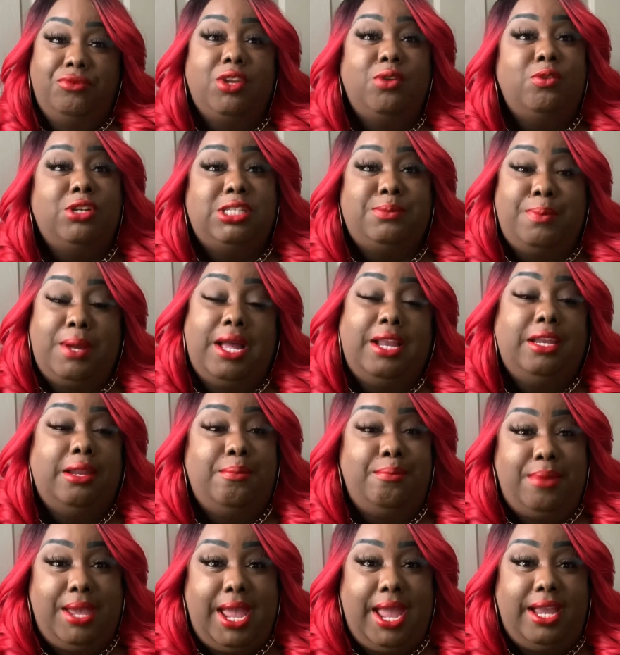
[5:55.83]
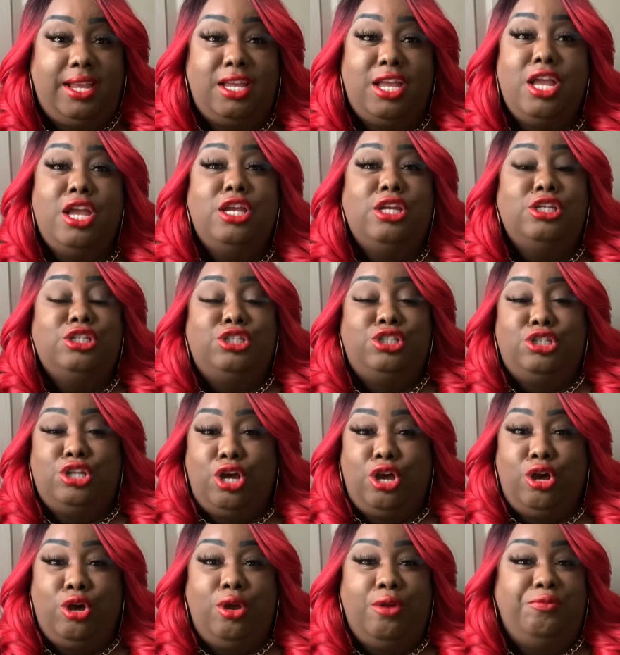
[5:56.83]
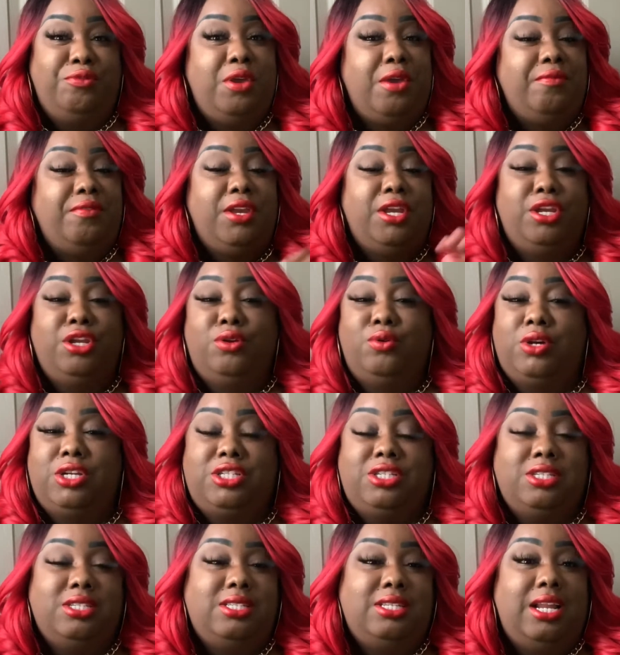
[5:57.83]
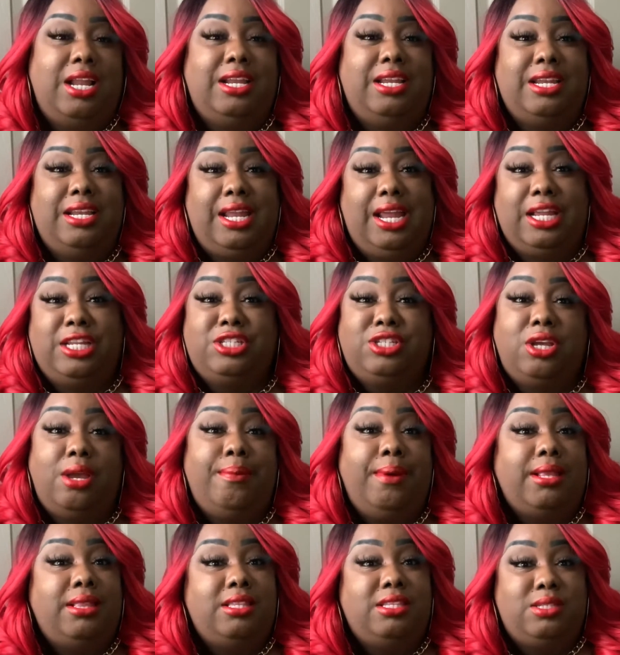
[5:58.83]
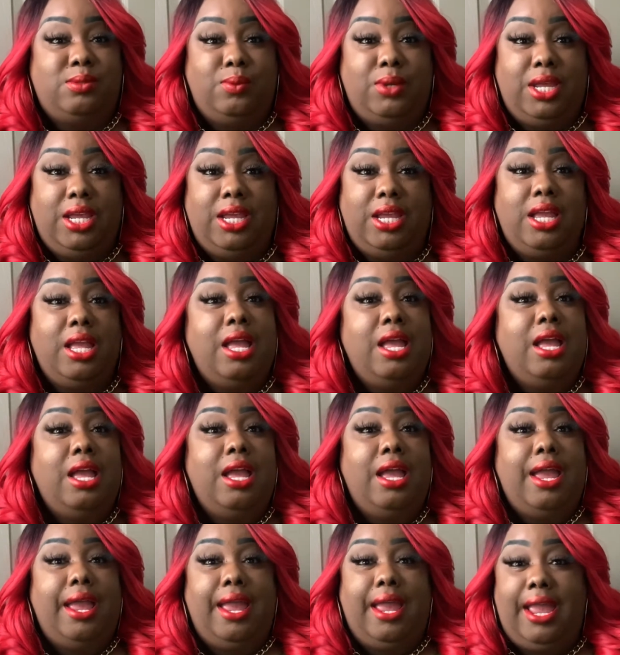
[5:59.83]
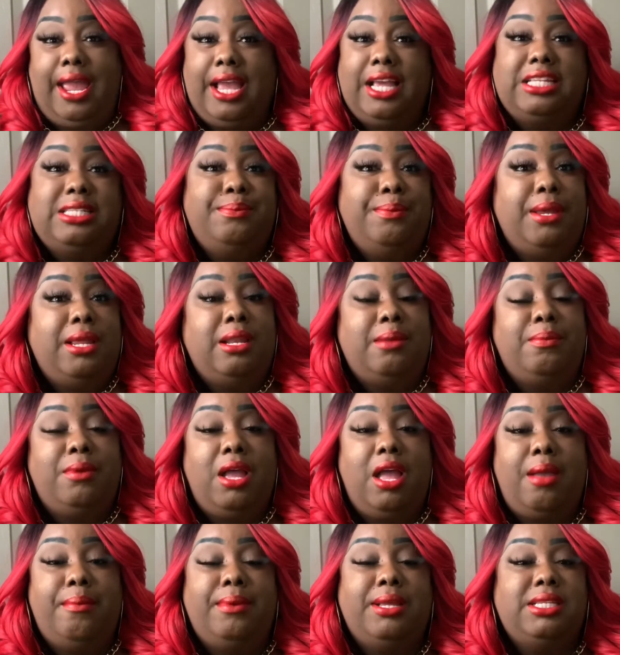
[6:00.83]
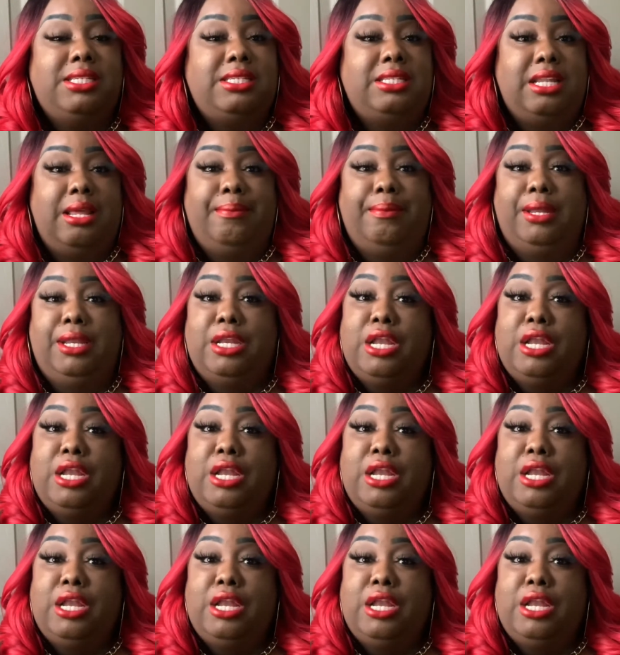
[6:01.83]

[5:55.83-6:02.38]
responding back. So if you have any questions that I didn't answer about this wig, ask me in them comments. Let me